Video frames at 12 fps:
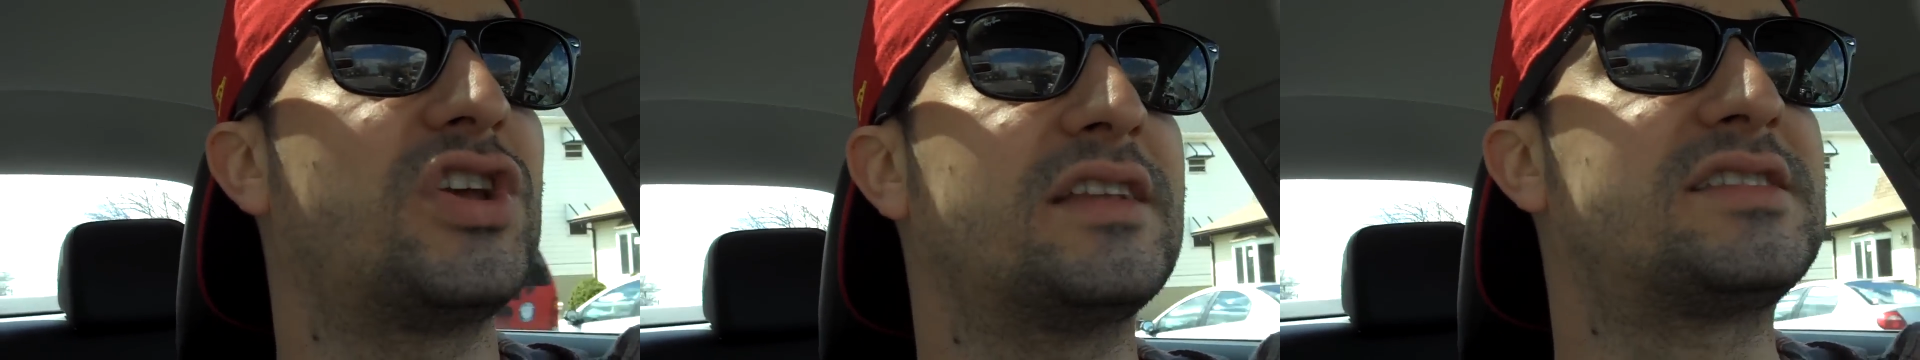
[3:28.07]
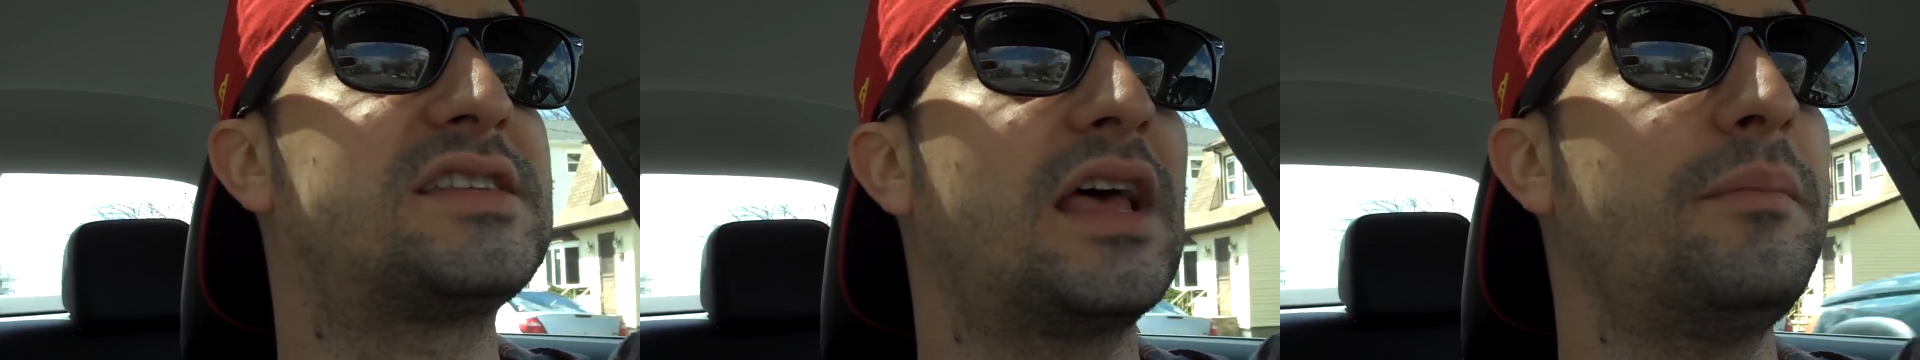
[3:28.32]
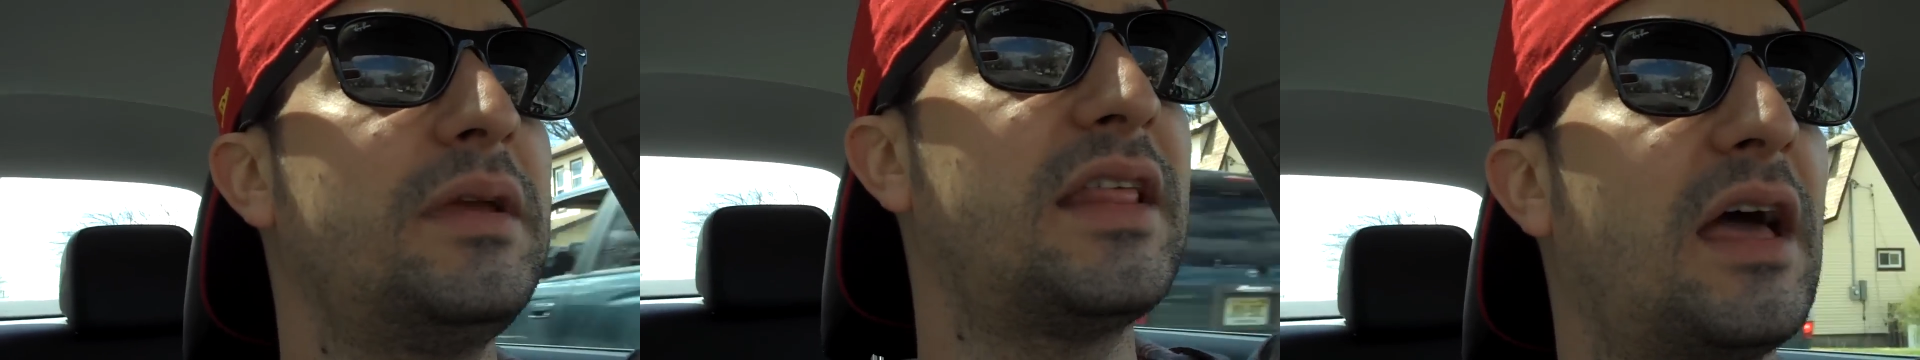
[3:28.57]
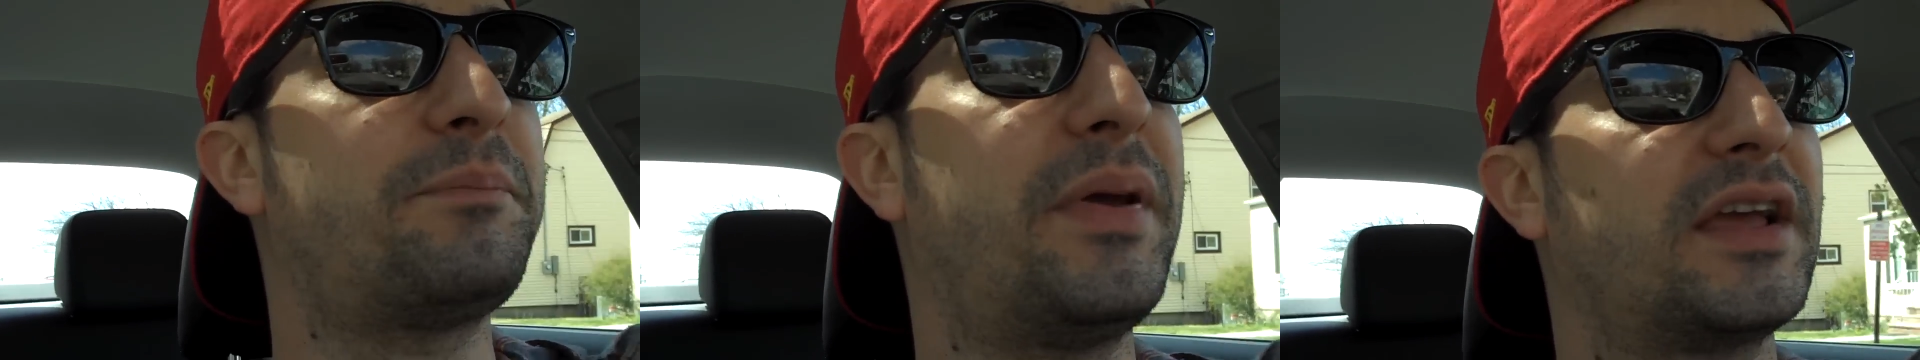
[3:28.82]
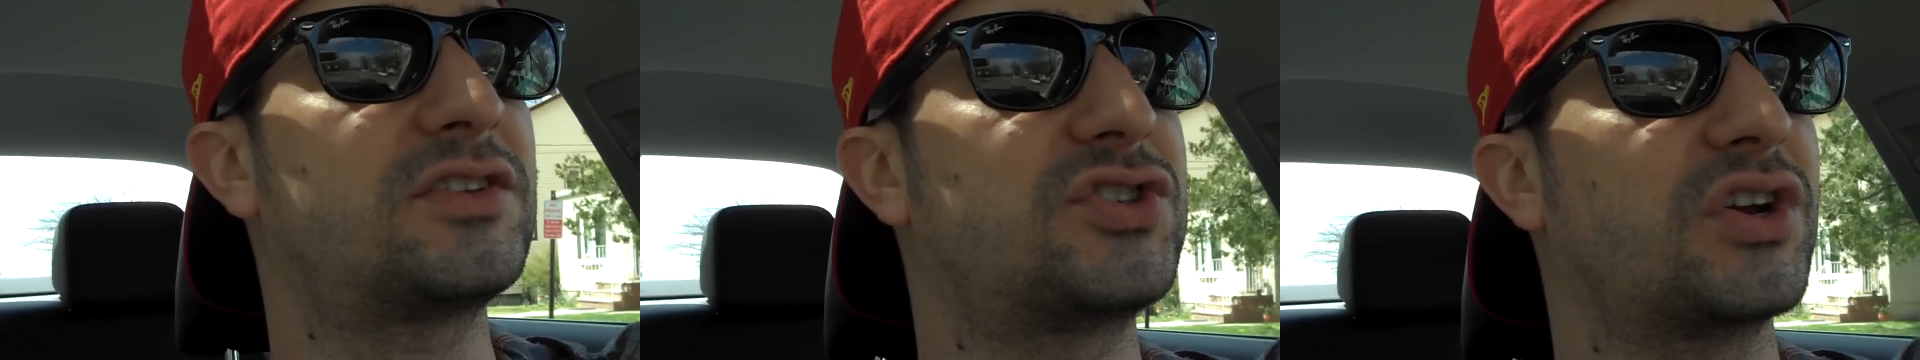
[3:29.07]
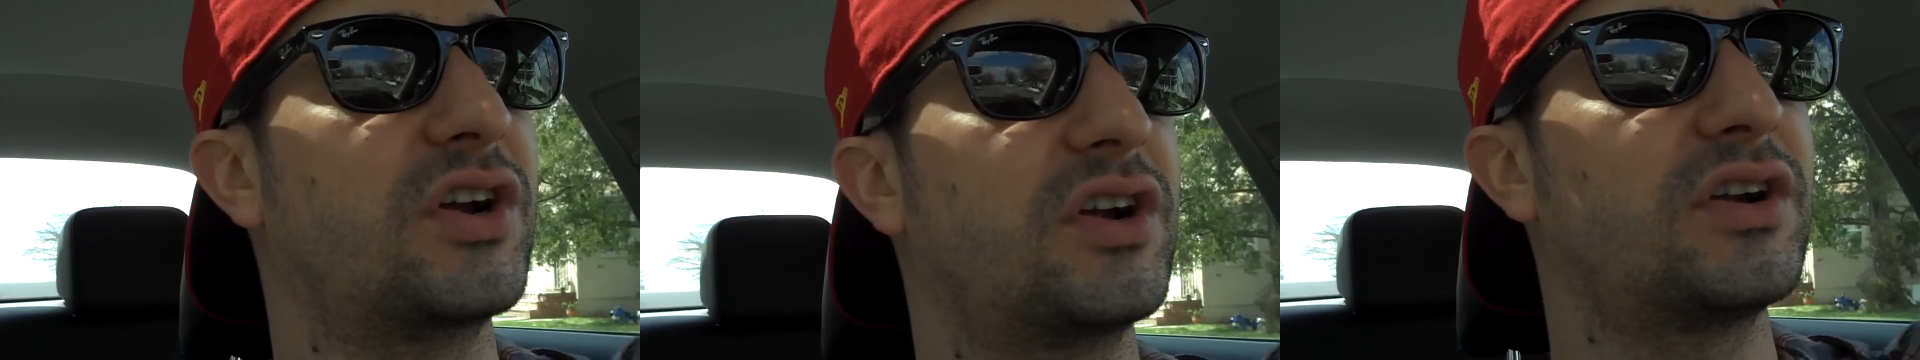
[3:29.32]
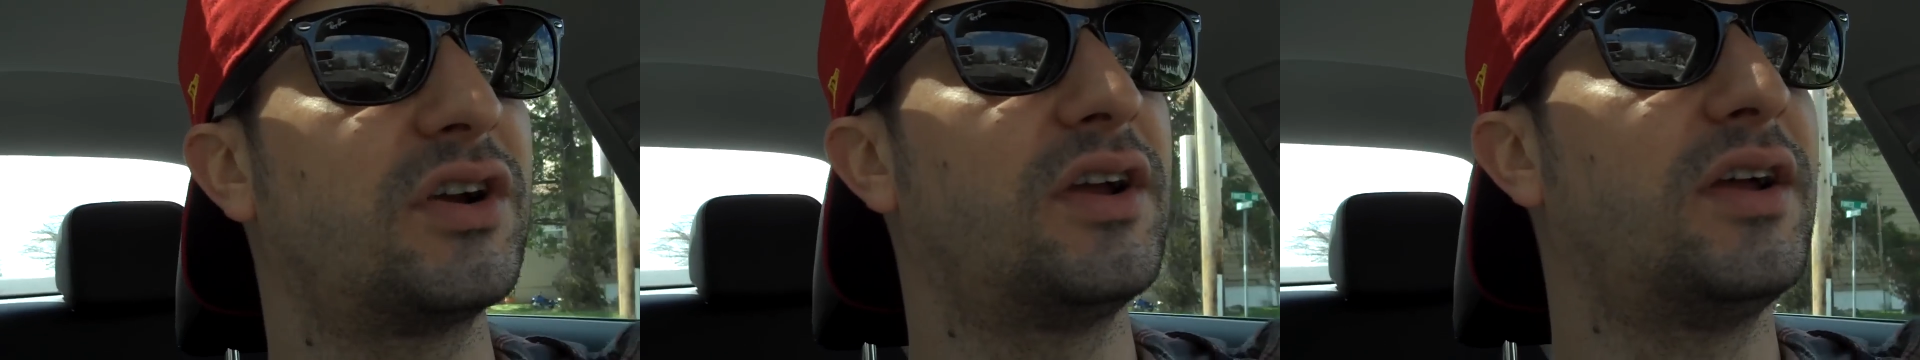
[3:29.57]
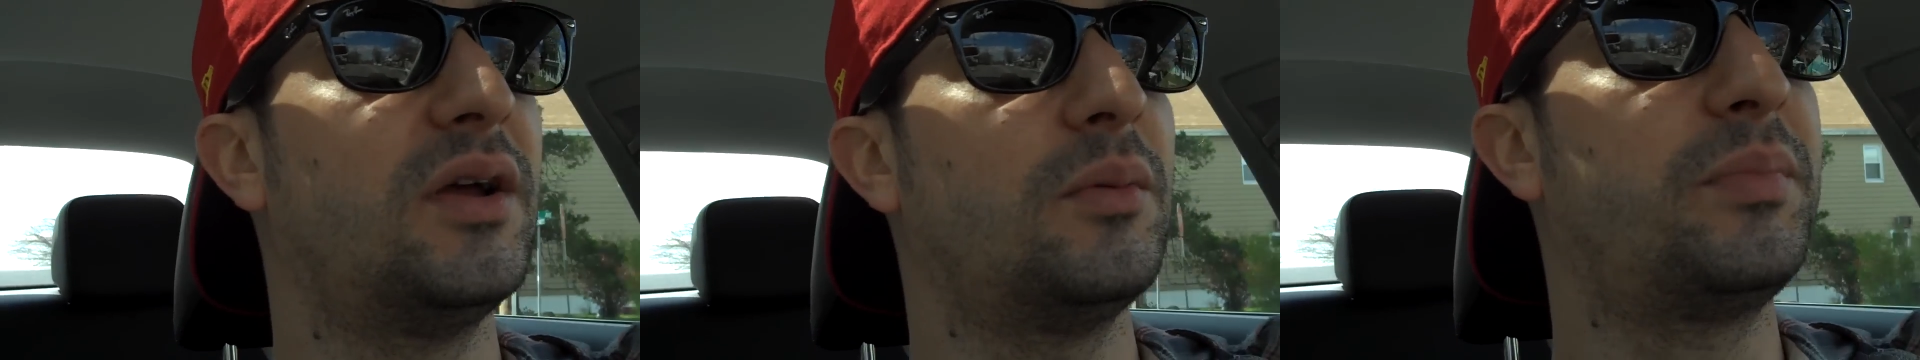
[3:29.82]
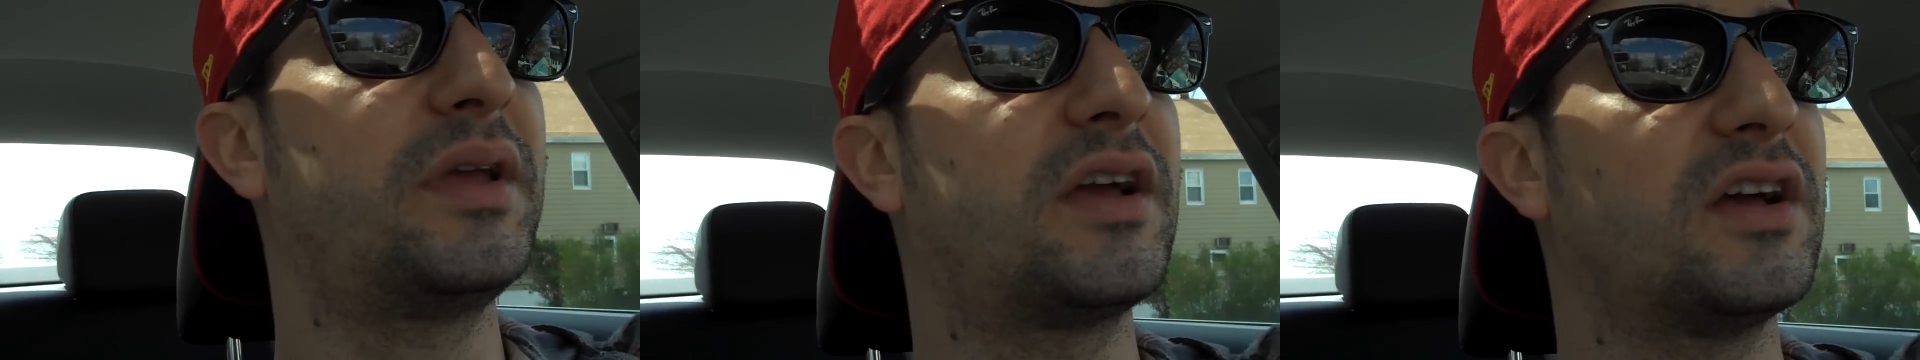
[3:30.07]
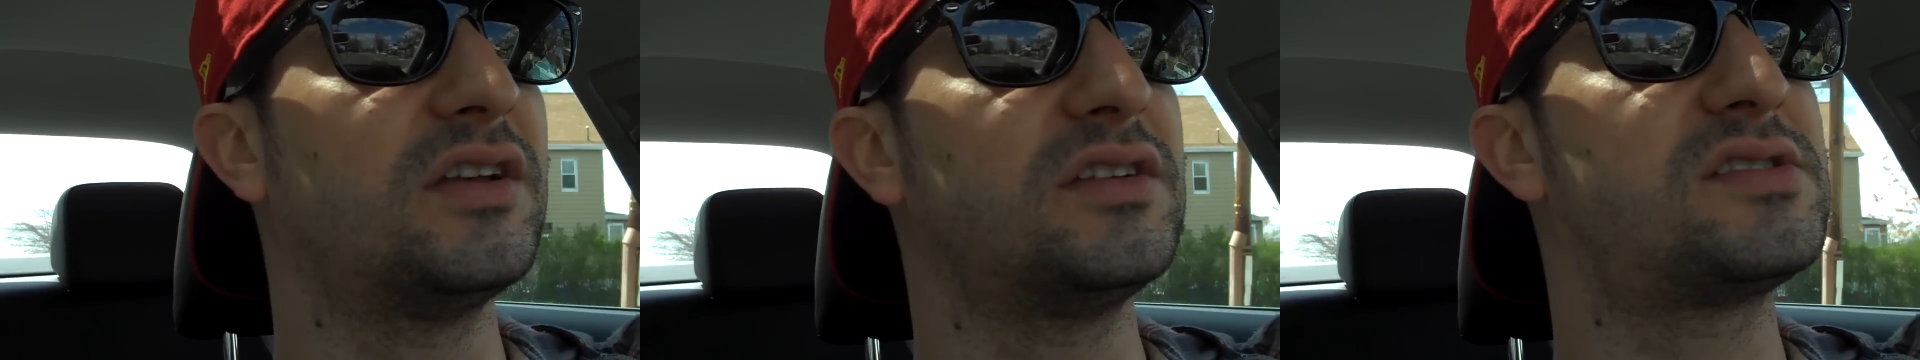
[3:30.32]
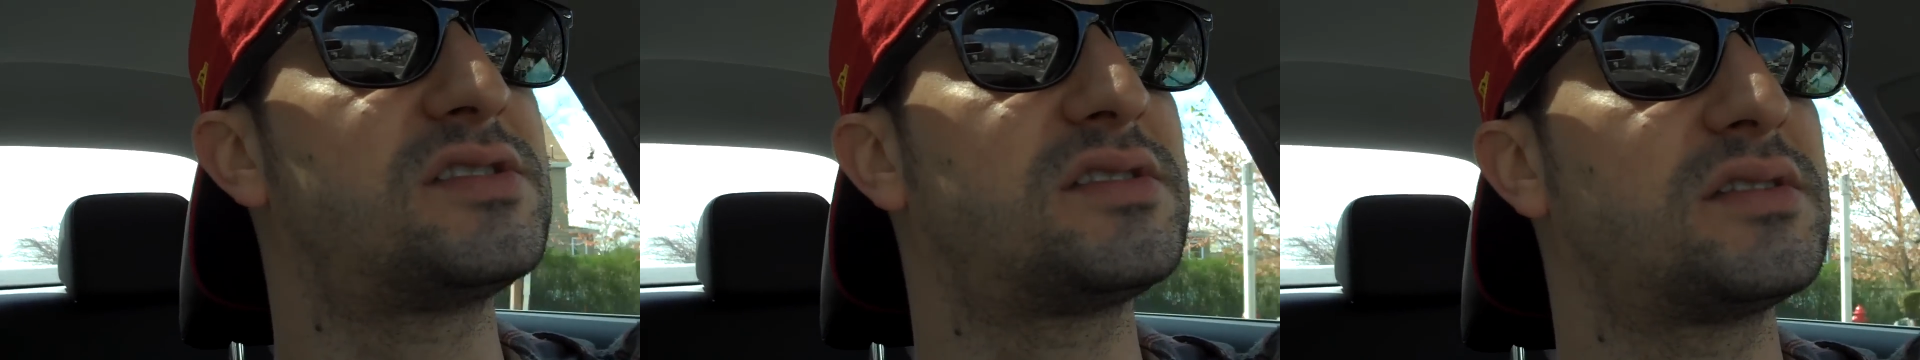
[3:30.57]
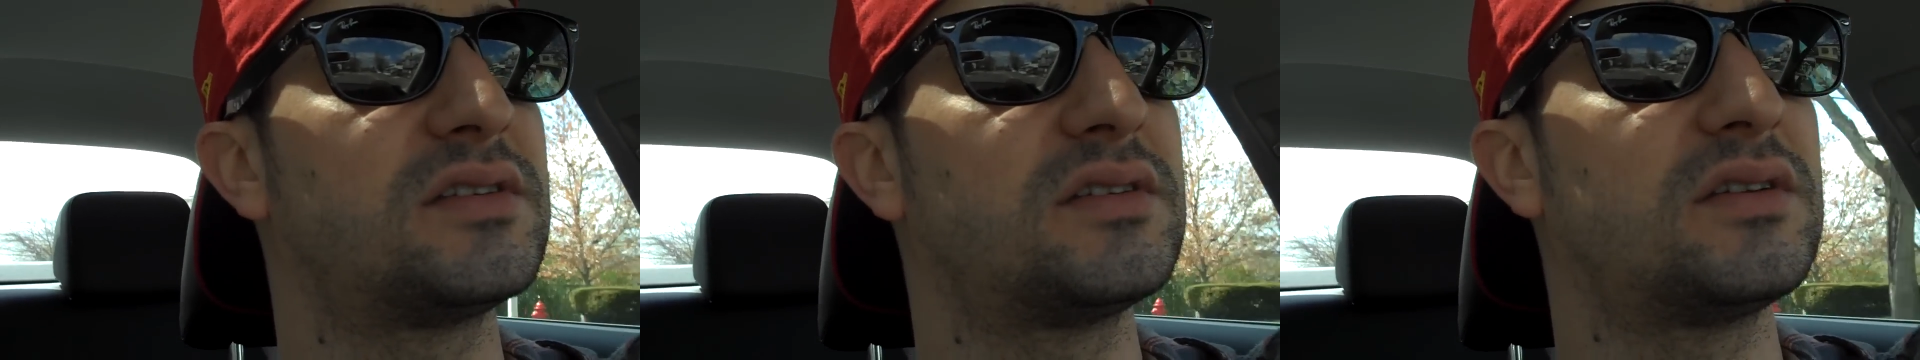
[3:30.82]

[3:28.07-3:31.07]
sent me that picture because